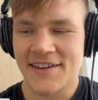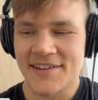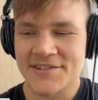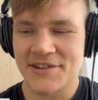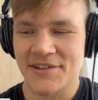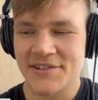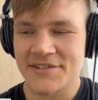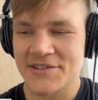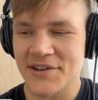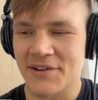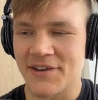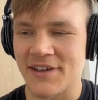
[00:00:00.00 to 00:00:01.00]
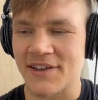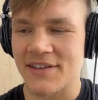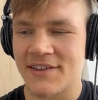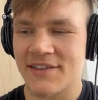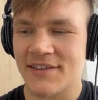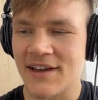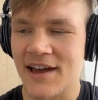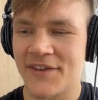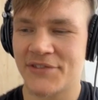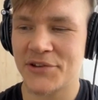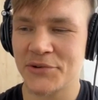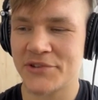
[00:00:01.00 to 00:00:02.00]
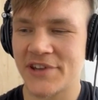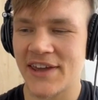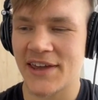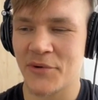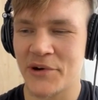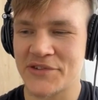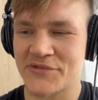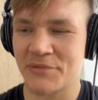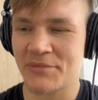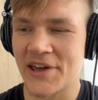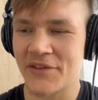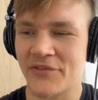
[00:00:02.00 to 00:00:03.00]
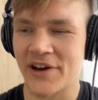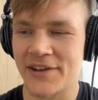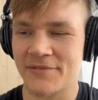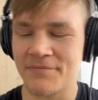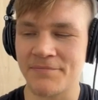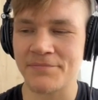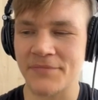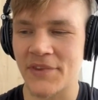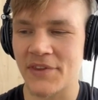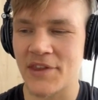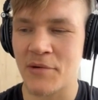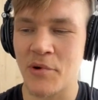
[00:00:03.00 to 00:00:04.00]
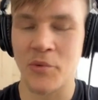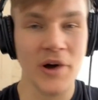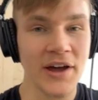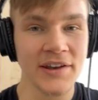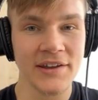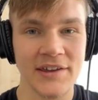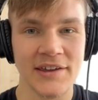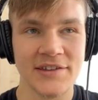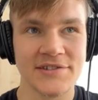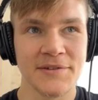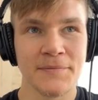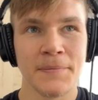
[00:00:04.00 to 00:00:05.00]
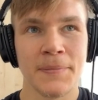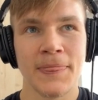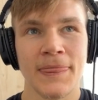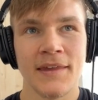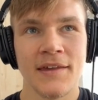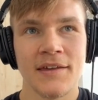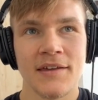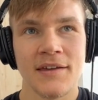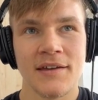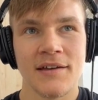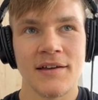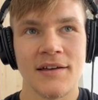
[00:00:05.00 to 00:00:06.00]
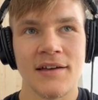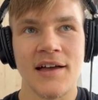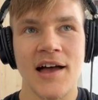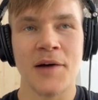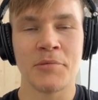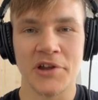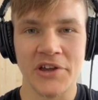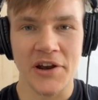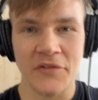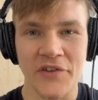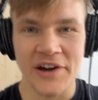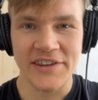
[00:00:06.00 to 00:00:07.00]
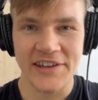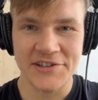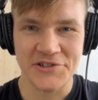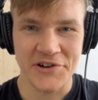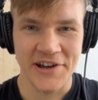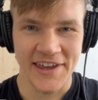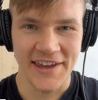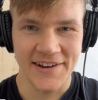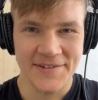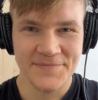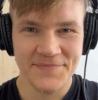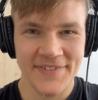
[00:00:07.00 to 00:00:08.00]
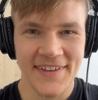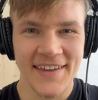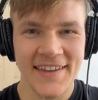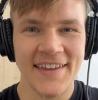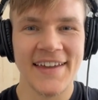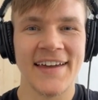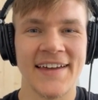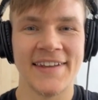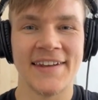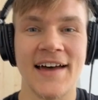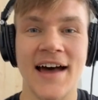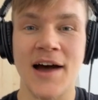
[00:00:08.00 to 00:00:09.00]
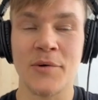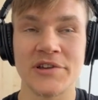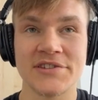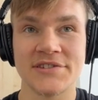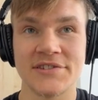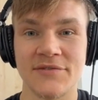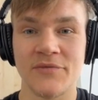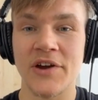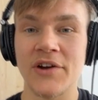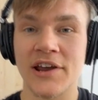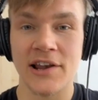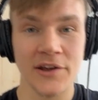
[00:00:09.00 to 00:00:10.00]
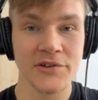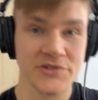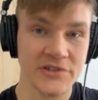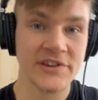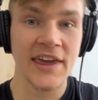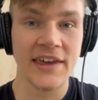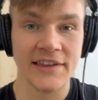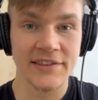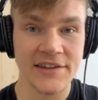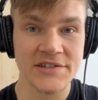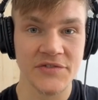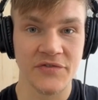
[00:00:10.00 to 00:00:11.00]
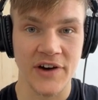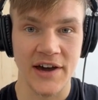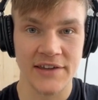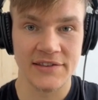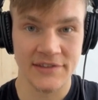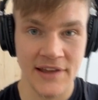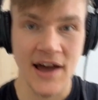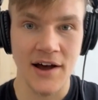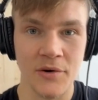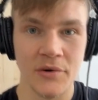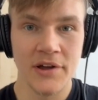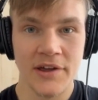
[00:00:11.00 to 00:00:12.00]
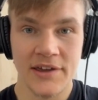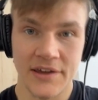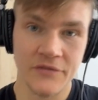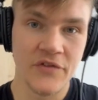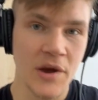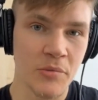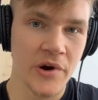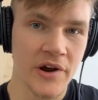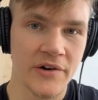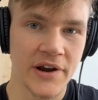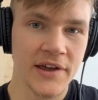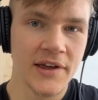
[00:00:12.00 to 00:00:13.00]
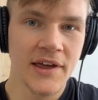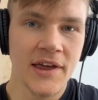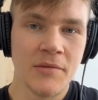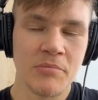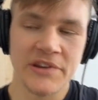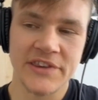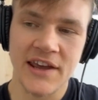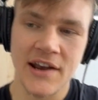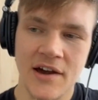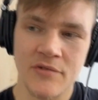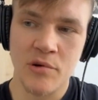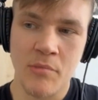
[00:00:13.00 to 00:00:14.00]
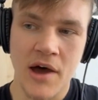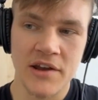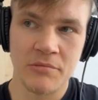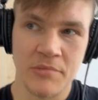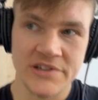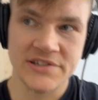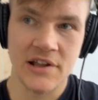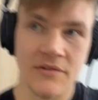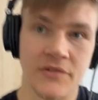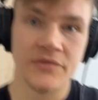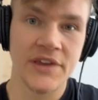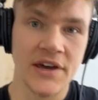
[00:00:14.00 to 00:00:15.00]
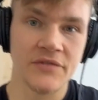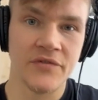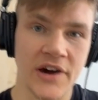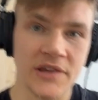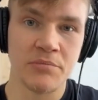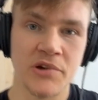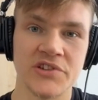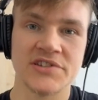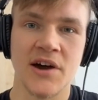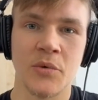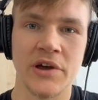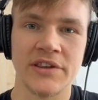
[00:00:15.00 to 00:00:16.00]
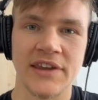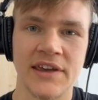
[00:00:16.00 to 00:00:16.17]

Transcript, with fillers: So I have two takeaways from that fight. Number one is, I'm not going to fight injured again. And I was very close to taking this fight now in February, but then I reminded myself of that fight because I went